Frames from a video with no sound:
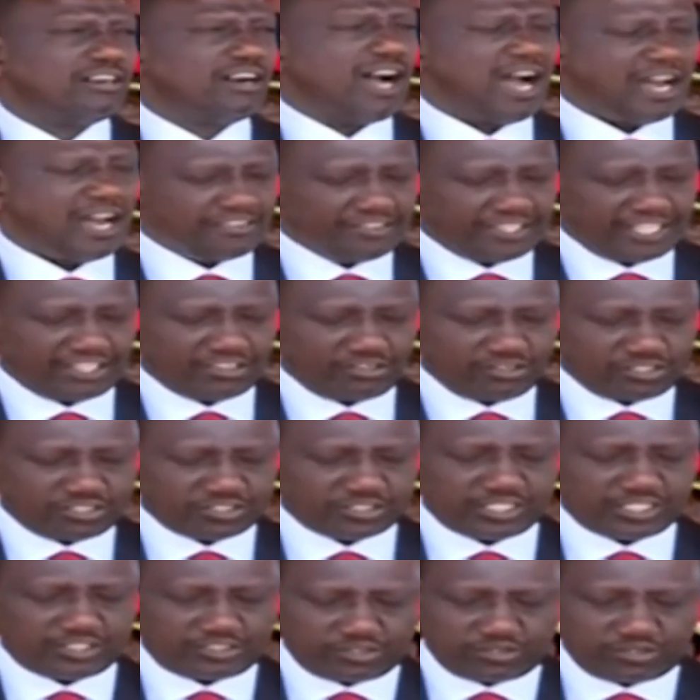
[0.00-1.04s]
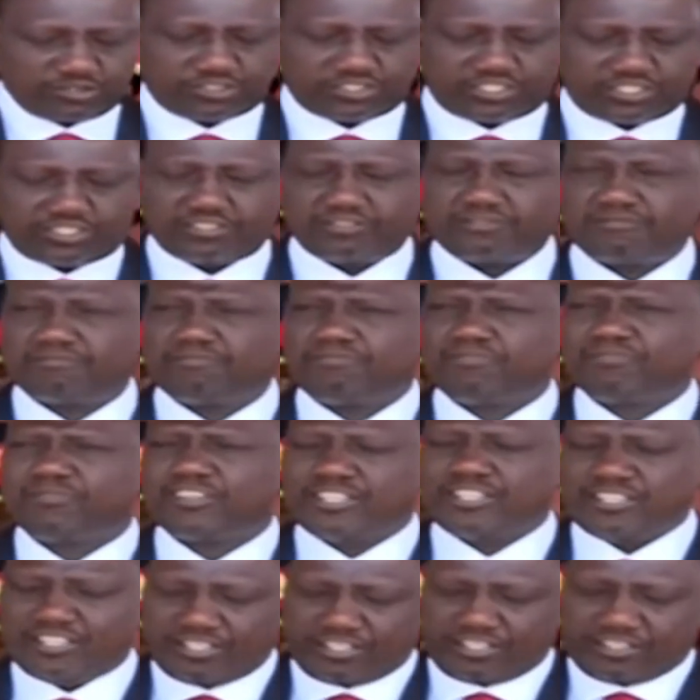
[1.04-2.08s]
and the Constitution,
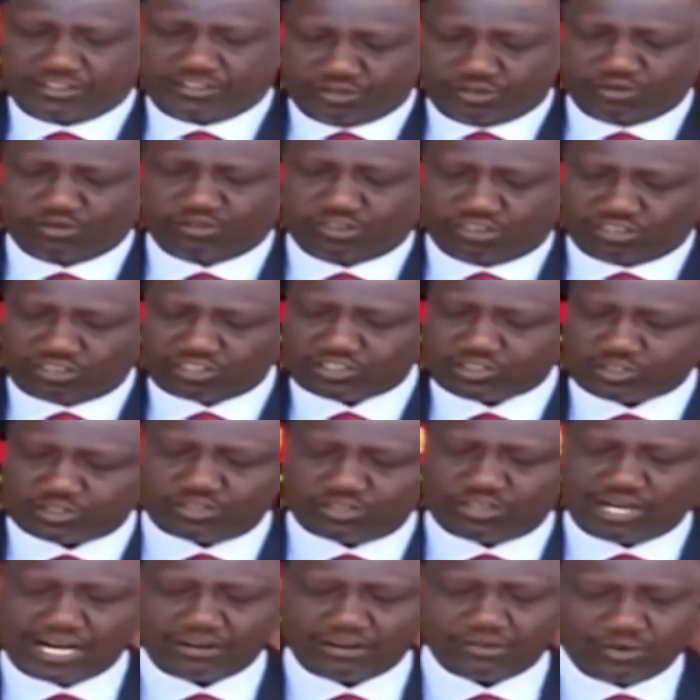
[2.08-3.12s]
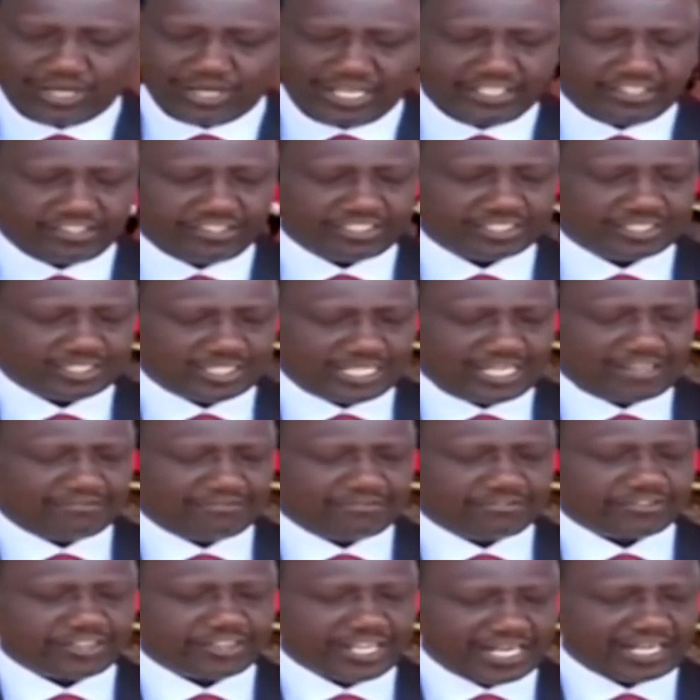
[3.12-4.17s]
you also acquaint
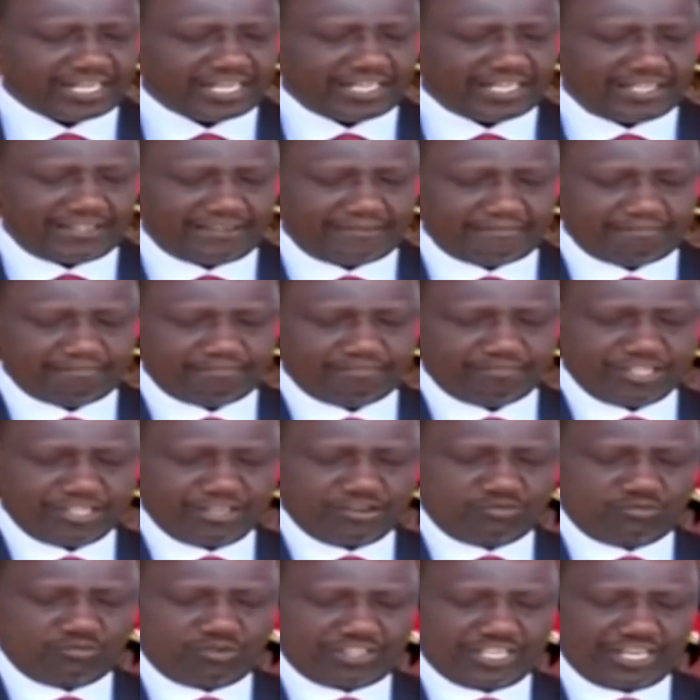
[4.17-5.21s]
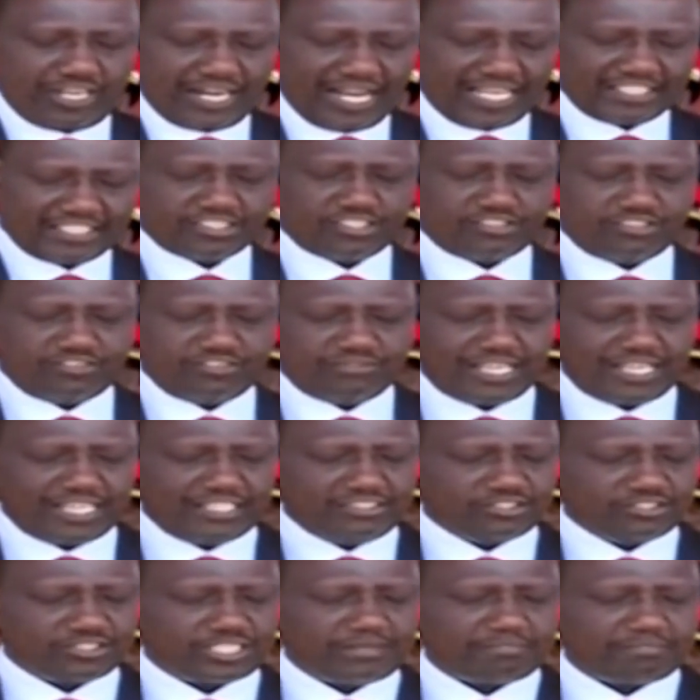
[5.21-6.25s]
yourself thoroughly with the national
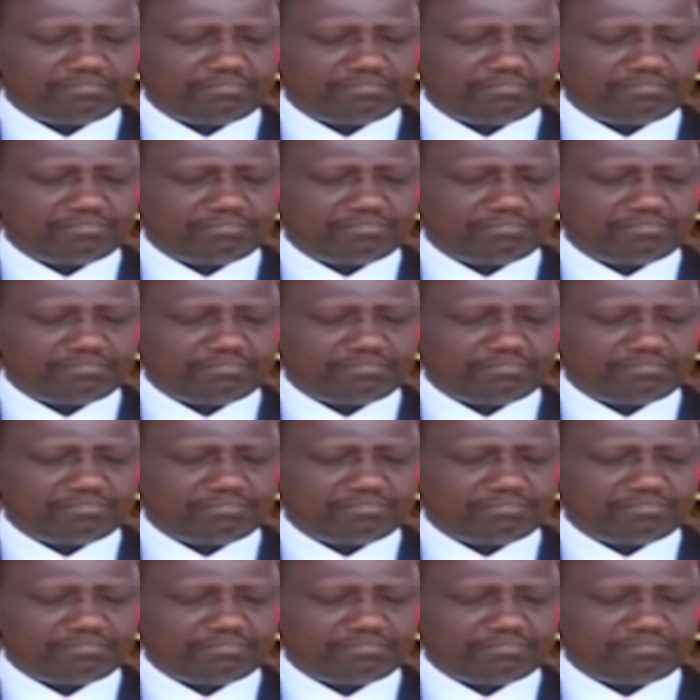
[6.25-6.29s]
values and